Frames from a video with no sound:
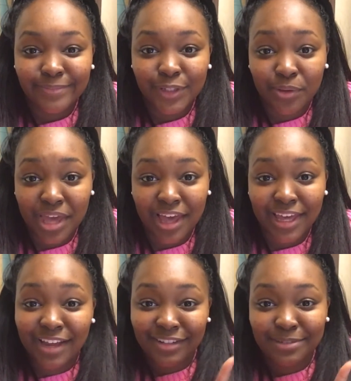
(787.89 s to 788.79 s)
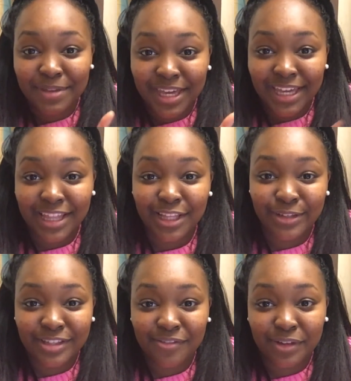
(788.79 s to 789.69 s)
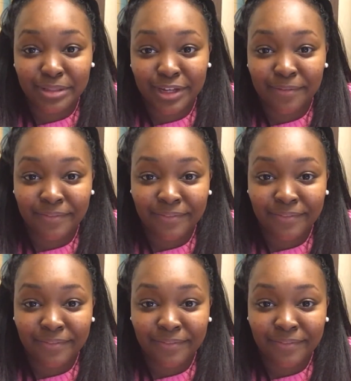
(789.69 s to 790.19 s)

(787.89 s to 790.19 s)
So yeah, here is me using the filter.